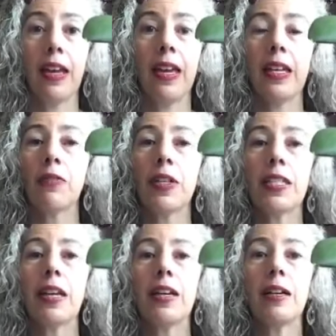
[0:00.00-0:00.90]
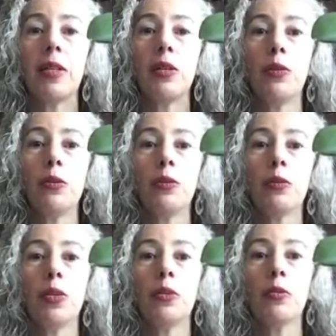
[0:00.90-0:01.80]
And every time you
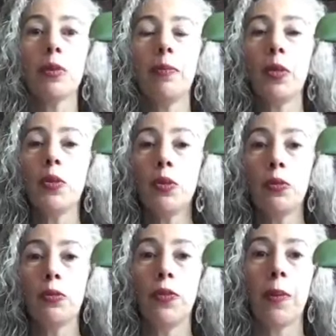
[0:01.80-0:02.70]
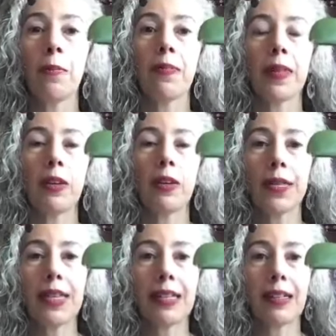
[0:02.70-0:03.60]
remove
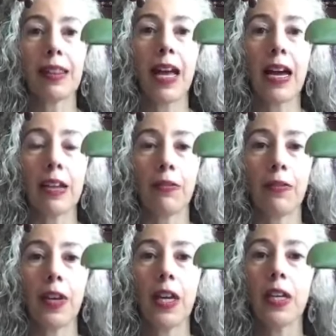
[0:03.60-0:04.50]
organic life,